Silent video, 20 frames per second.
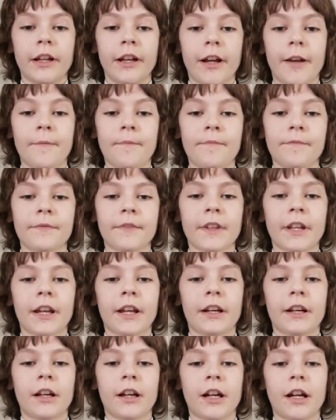
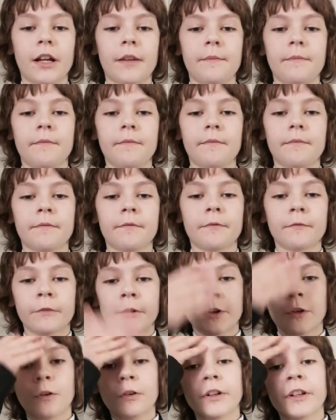And I'm
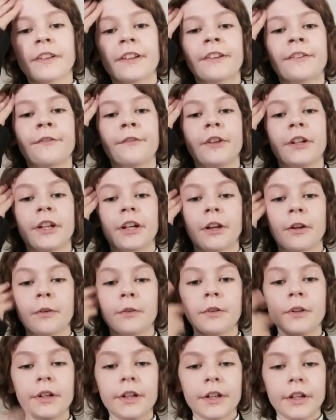recording this
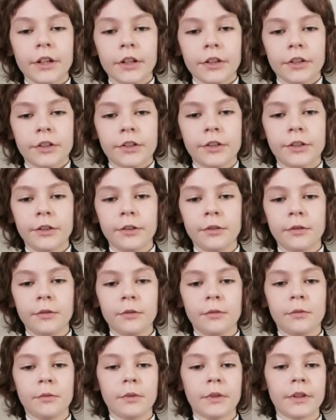video
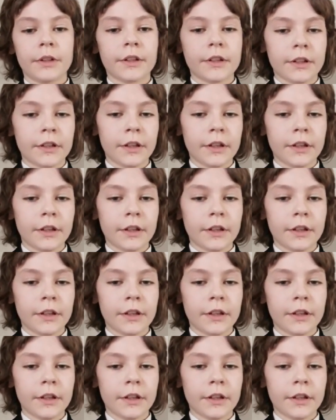to